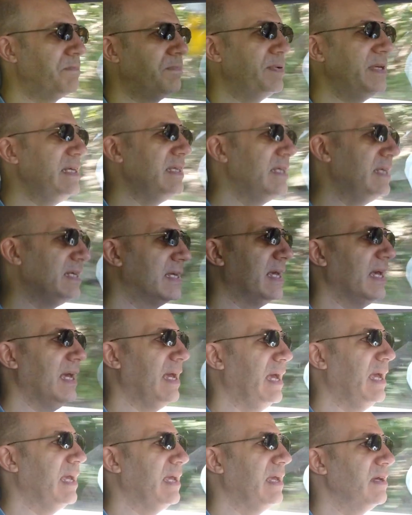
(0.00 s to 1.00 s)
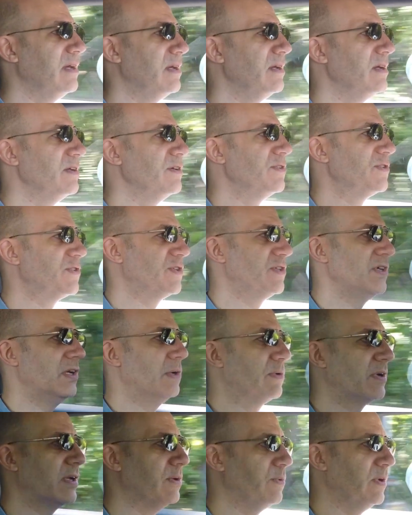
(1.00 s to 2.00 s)
PDK
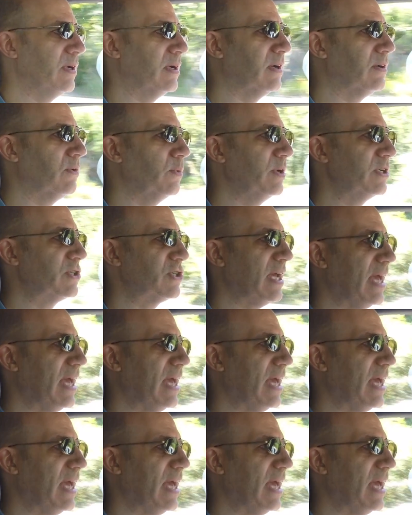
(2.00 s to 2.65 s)
steering wheel, which